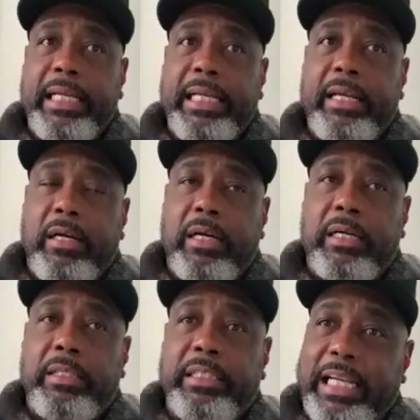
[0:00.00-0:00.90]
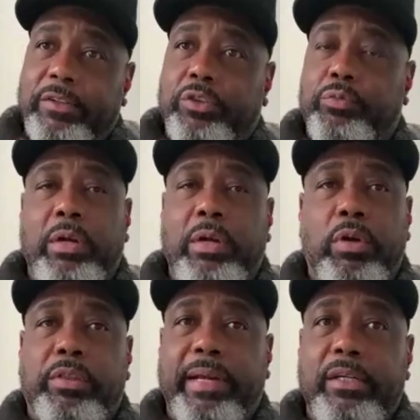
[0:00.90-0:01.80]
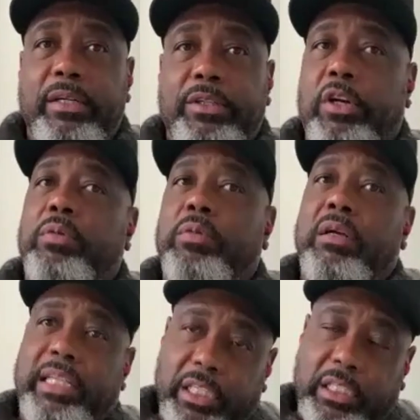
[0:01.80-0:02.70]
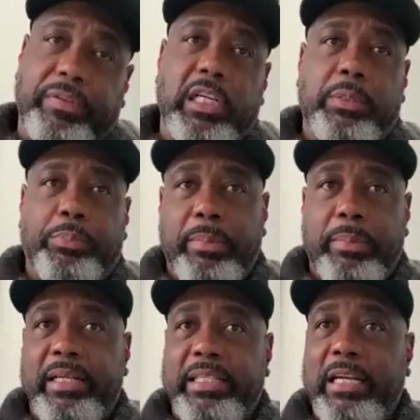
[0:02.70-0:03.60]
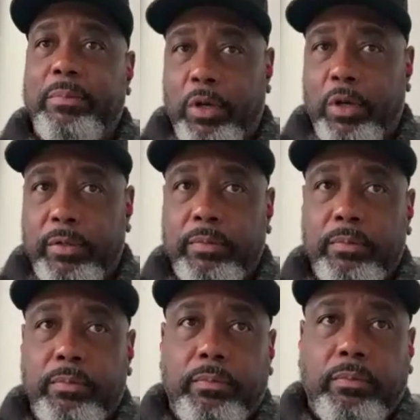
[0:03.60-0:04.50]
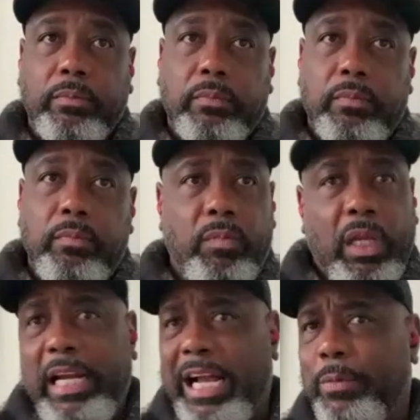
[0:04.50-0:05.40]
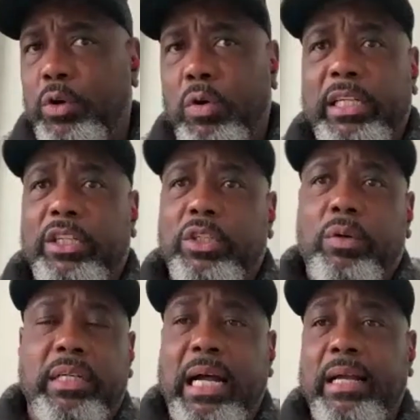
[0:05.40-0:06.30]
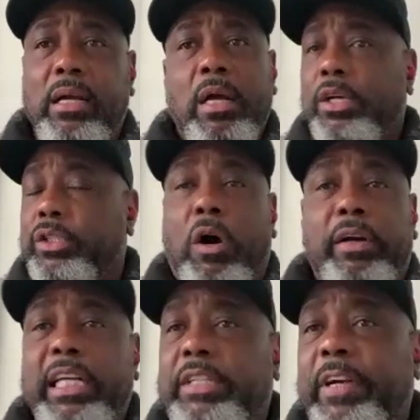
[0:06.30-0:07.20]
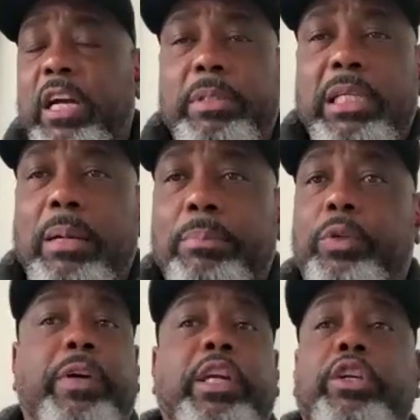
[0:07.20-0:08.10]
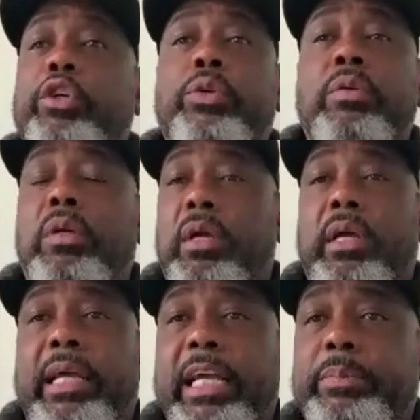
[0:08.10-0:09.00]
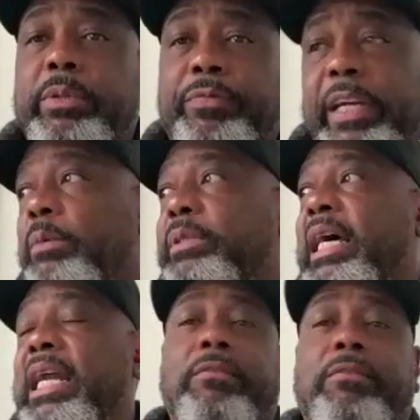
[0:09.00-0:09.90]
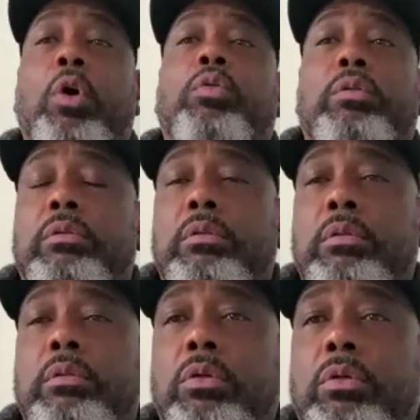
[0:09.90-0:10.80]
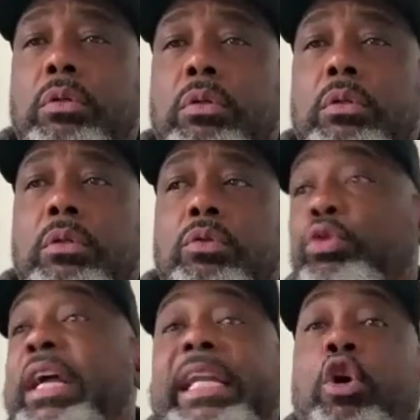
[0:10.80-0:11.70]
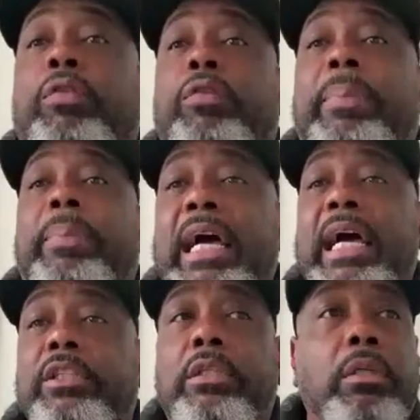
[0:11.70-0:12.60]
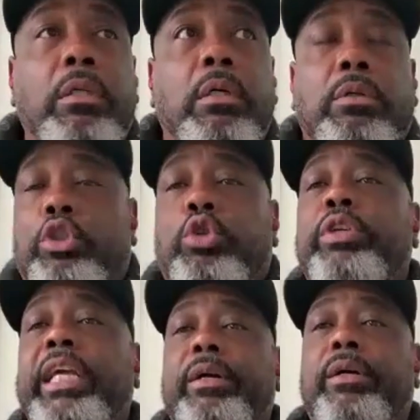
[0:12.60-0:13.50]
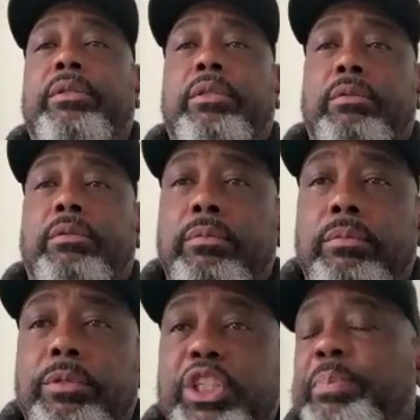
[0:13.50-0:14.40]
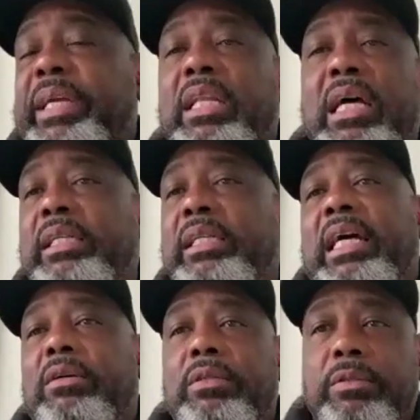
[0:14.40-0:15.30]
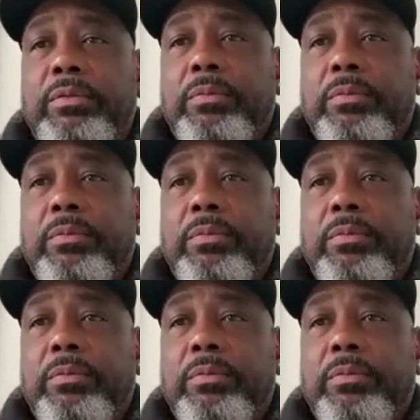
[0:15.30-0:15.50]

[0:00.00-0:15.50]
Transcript: did uh, Detectives three one three, turned around, did just finish Premeditated Murder. Now I'm going into Do or Die. So all these films I'm finna do, it's films that I've written, written over the past two years, just being locked in the house.